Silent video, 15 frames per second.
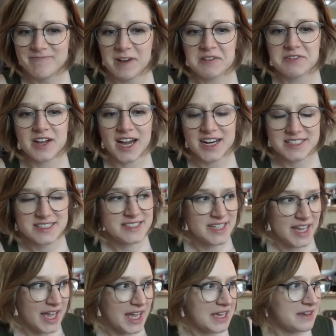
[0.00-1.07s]
I've got to
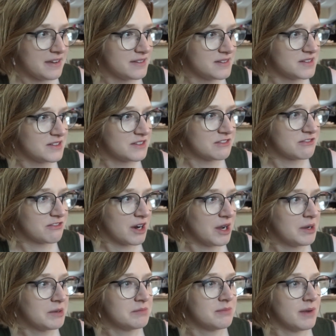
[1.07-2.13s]
say,
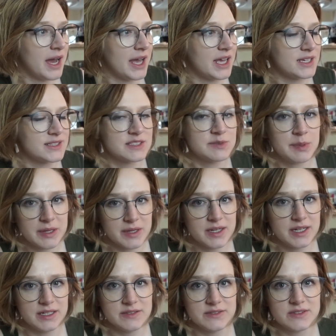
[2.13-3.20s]
from my
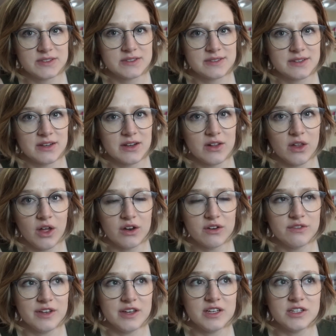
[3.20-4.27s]
experience, a lot
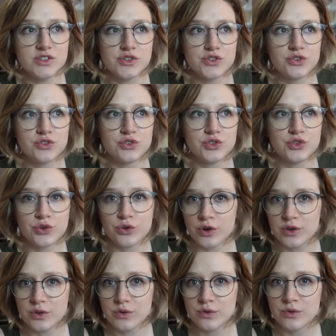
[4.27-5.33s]
of it is
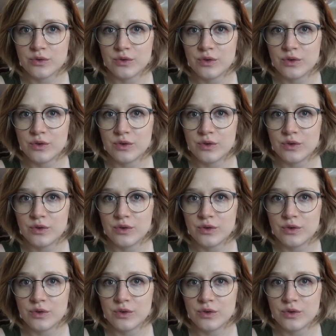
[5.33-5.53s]
true.